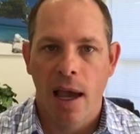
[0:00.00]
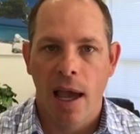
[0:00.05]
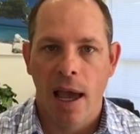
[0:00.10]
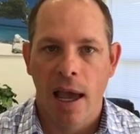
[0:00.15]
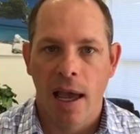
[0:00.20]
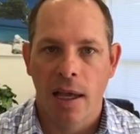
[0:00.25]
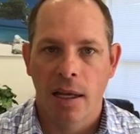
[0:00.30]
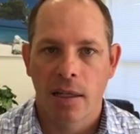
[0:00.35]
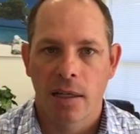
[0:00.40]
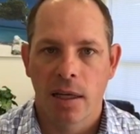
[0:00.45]

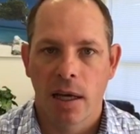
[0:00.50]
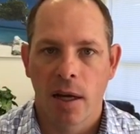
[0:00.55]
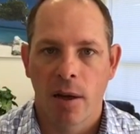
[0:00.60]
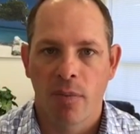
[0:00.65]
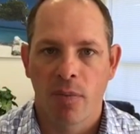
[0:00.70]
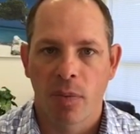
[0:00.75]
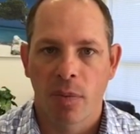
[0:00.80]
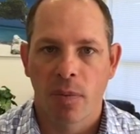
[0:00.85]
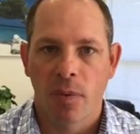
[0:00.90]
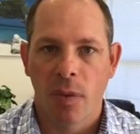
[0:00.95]
And
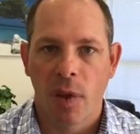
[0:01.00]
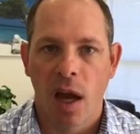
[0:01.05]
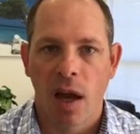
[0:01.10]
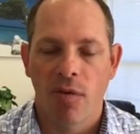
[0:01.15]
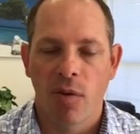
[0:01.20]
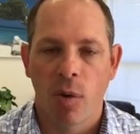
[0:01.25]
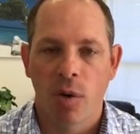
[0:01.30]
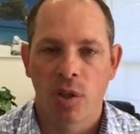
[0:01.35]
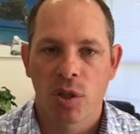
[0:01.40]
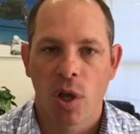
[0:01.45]

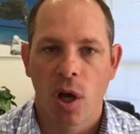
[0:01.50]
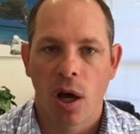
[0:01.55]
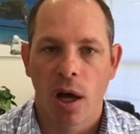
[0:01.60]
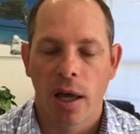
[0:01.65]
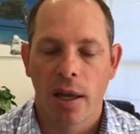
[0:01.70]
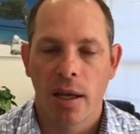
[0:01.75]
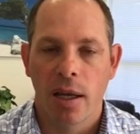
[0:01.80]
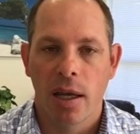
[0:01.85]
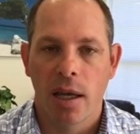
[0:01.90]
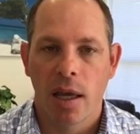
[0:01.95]
I've always
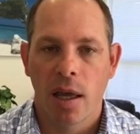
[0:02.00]
thought,